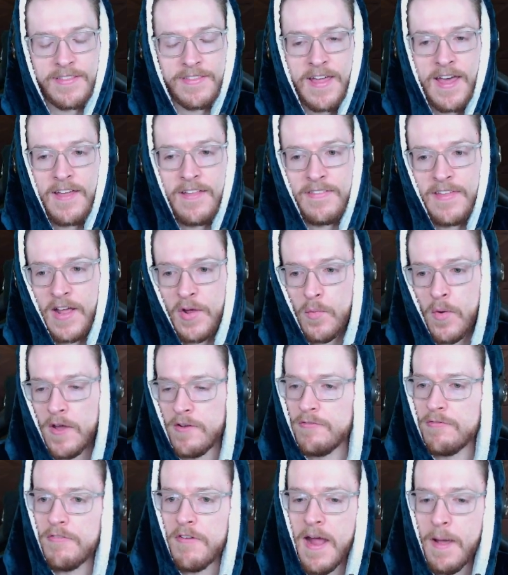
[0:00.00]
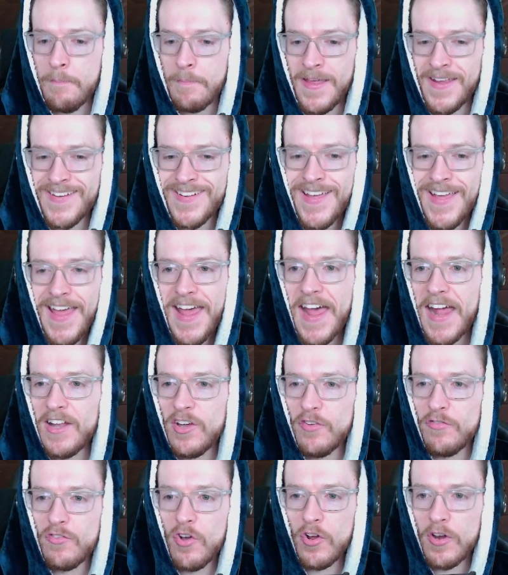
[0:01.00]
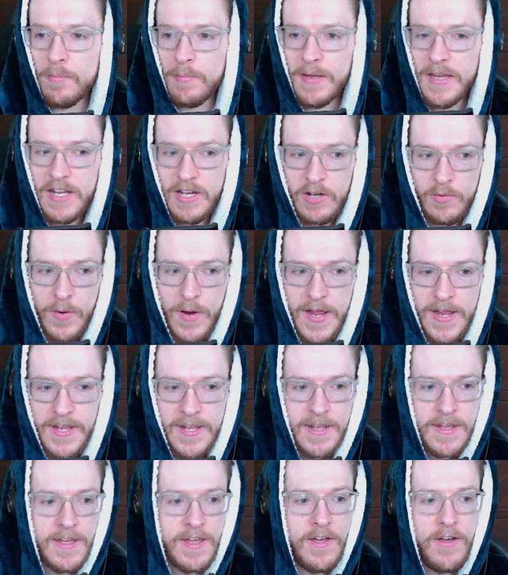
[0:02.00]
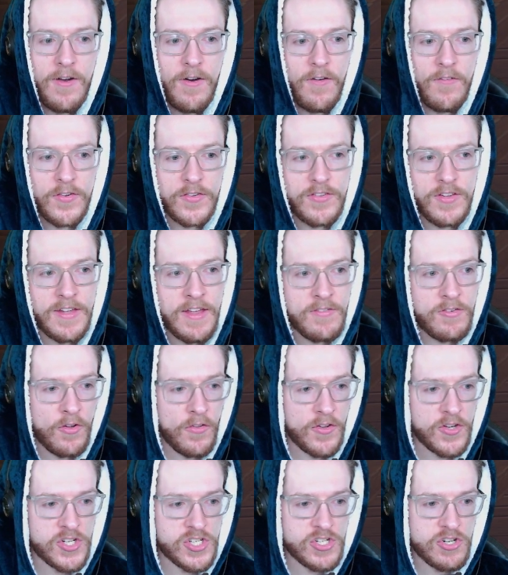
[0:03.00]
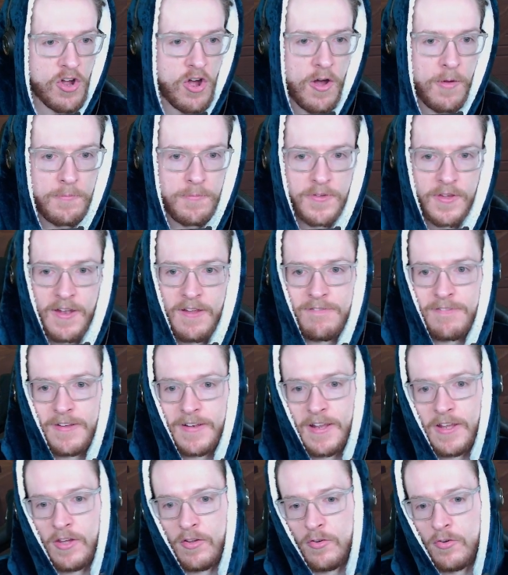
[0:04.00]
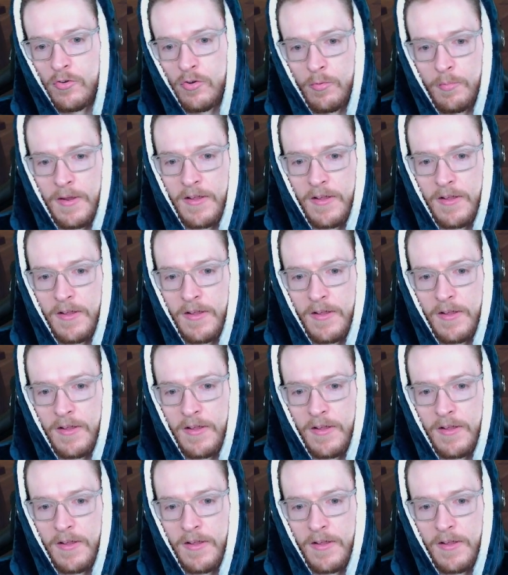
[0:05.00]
that. They're quite rapid and you've got to be quick. Obviously, they've got the shops and everything that you'd normally